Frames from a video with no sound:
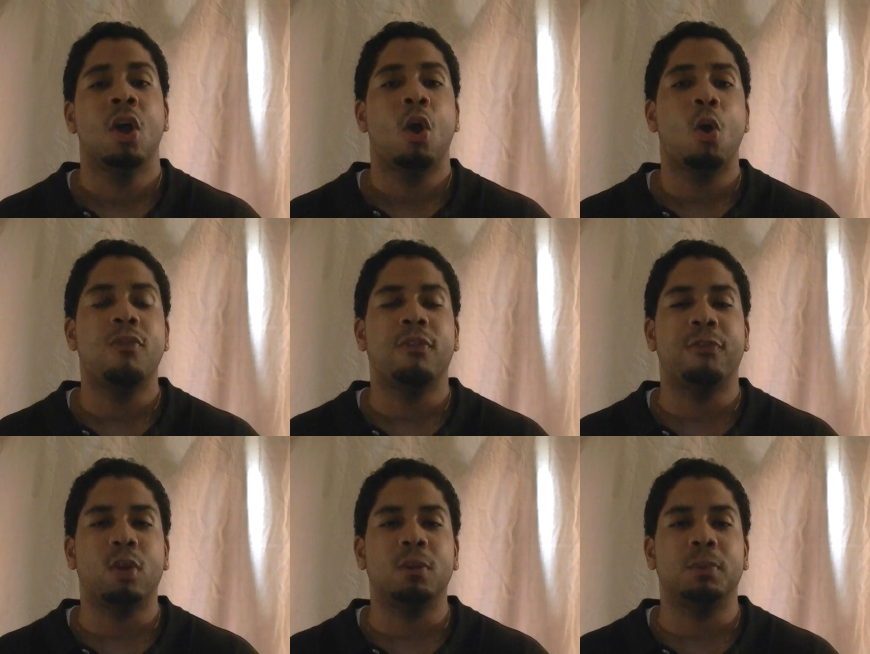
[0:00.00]
over
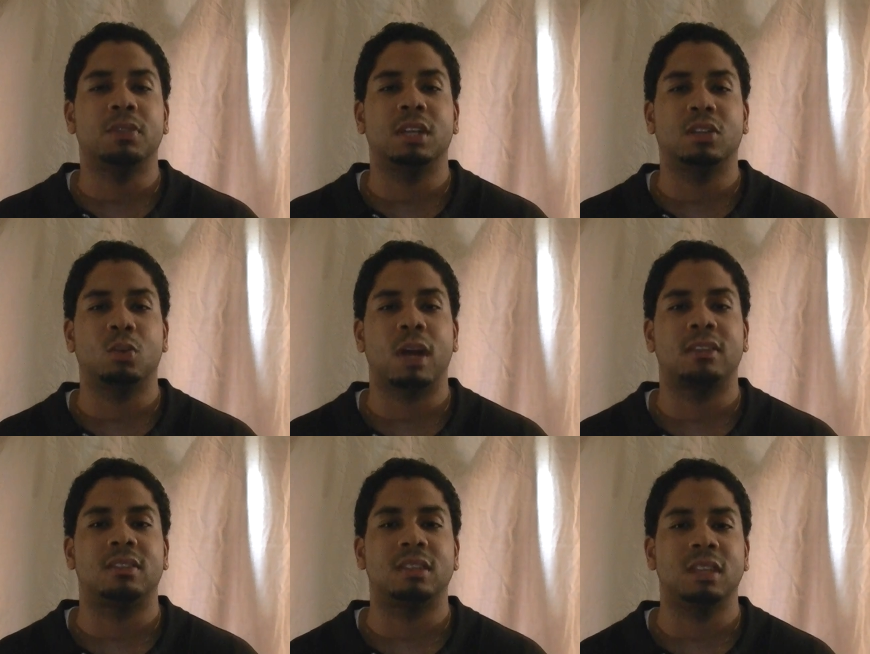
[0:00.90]
40% throughout
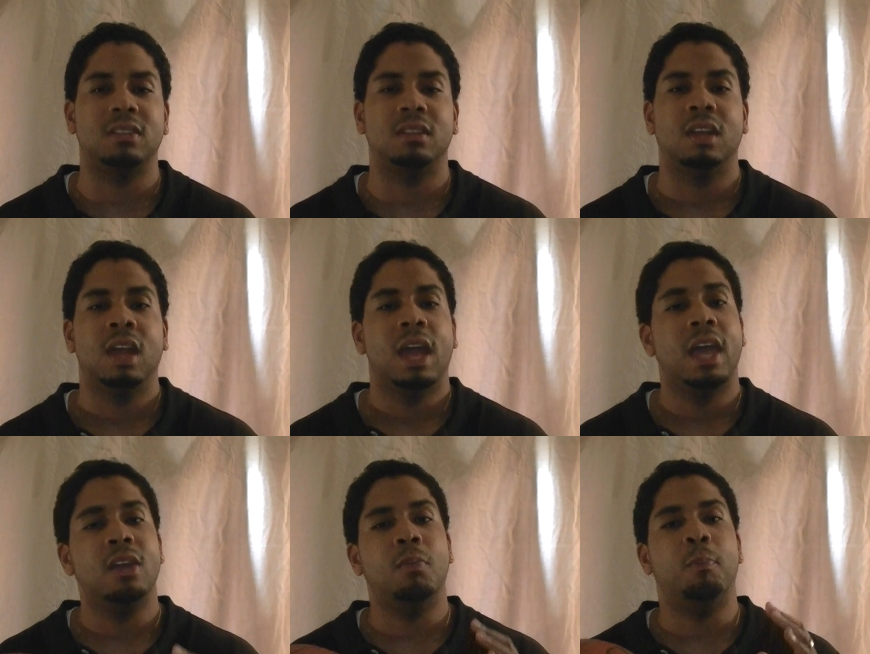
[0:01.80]
the season.
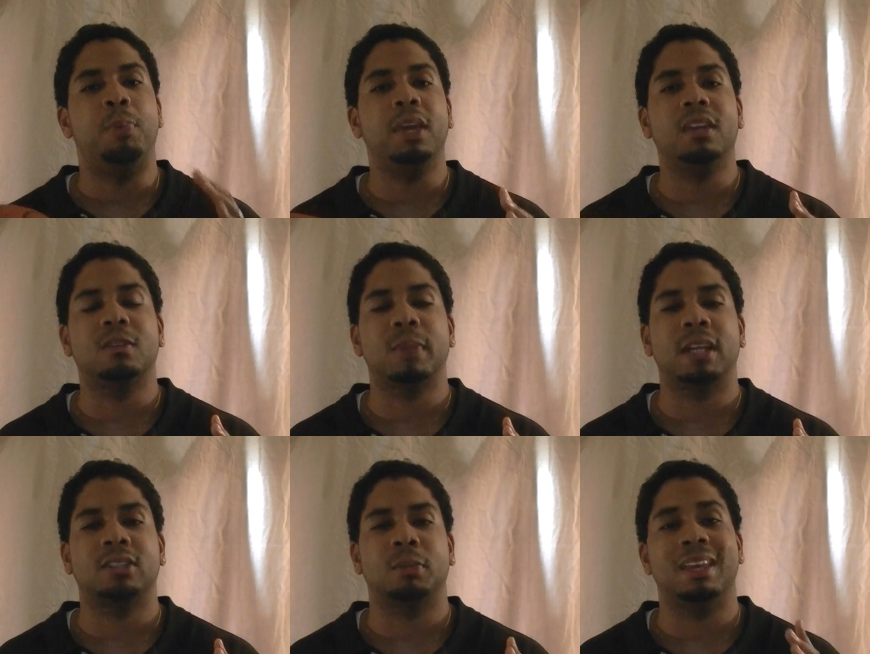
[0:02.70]
And the biggest
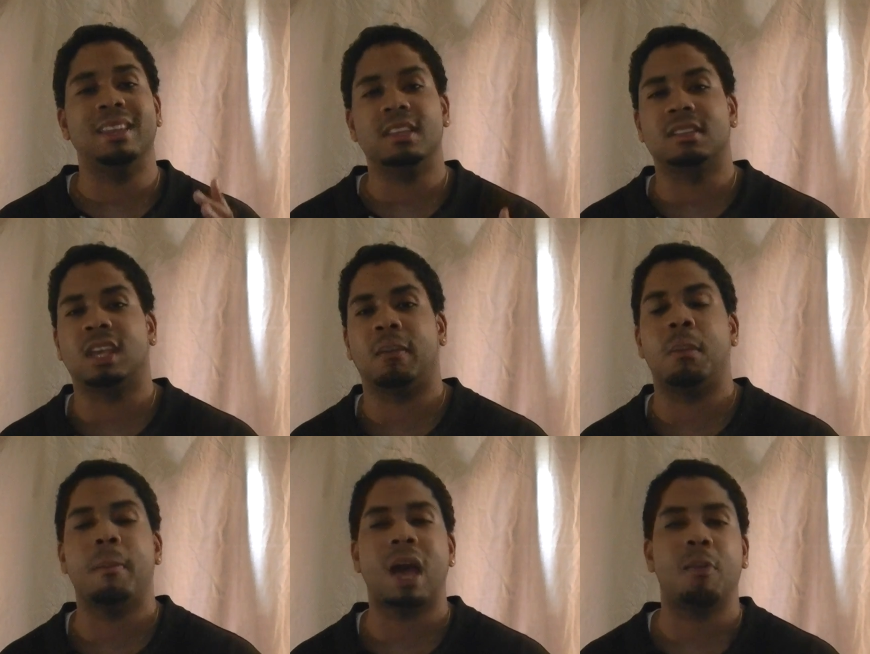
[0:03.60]
matchup in this game,
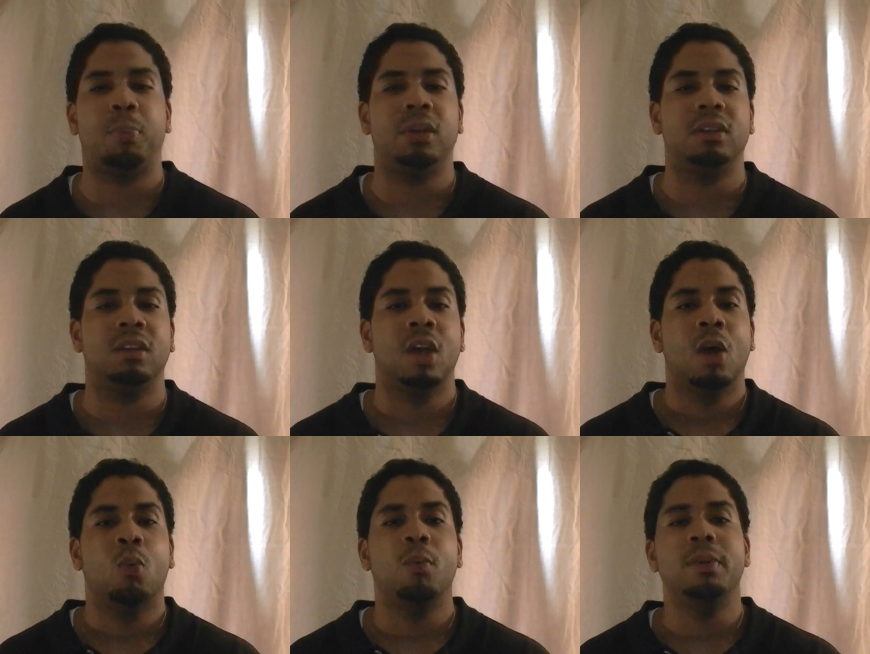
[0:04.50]
in my opinion,
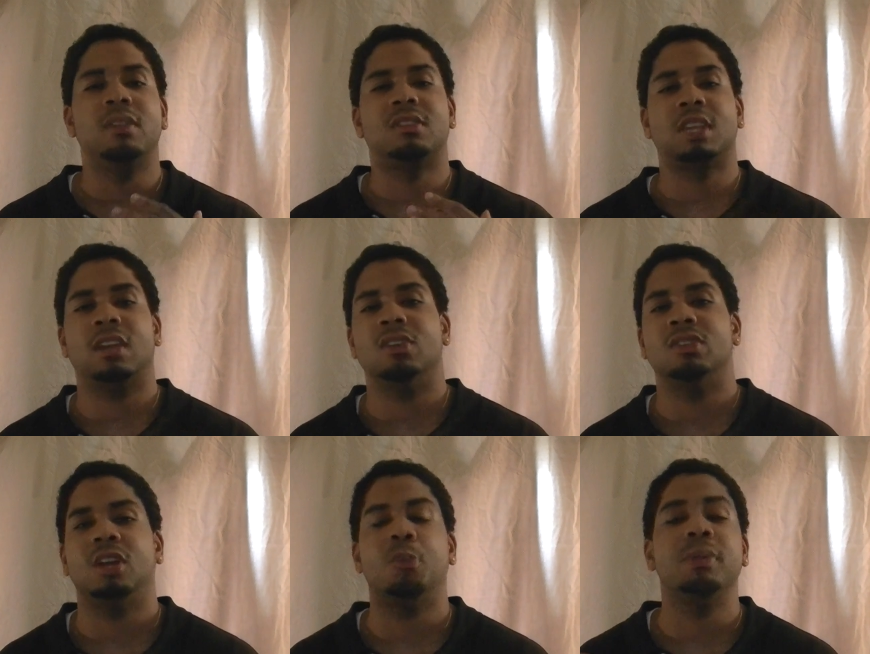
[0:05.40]
will be the centers.
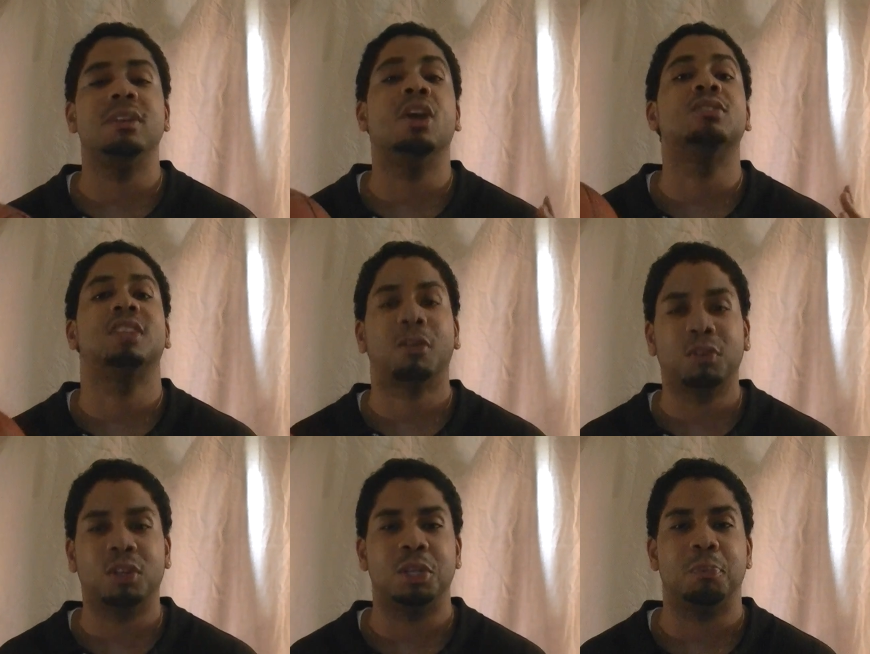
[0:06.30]
They'll be they'll
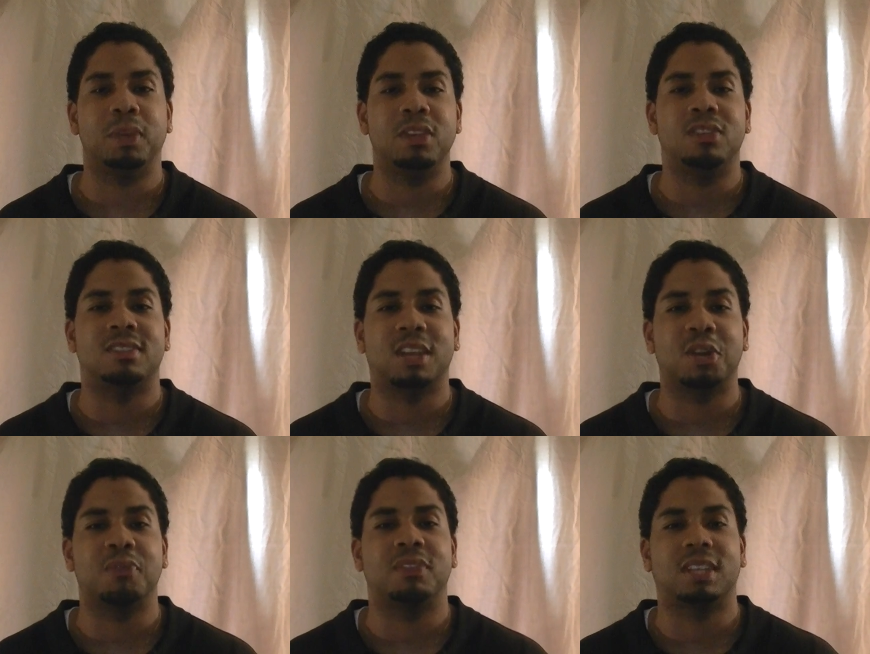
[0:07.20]
definitely be the
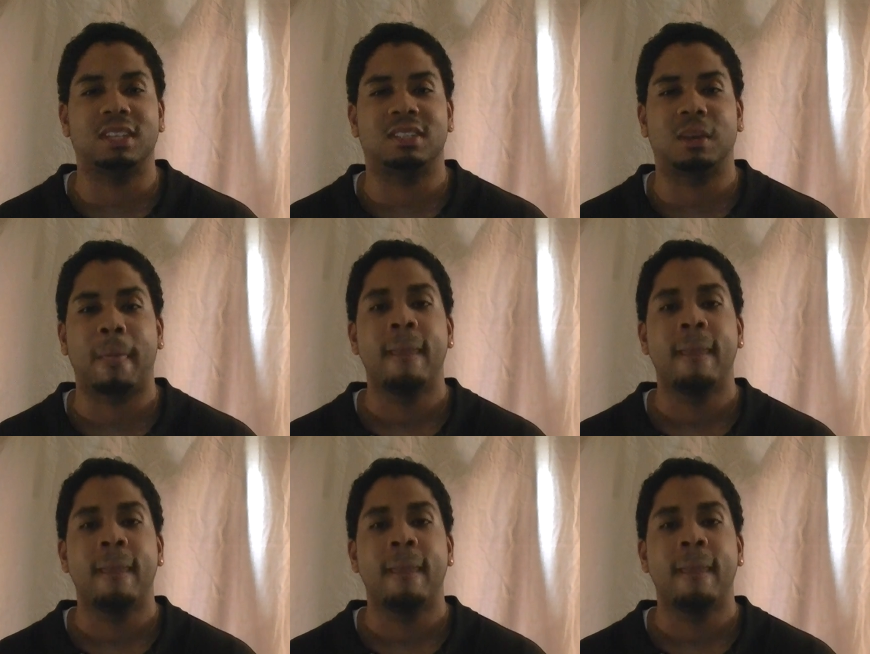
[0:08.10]
center of attention.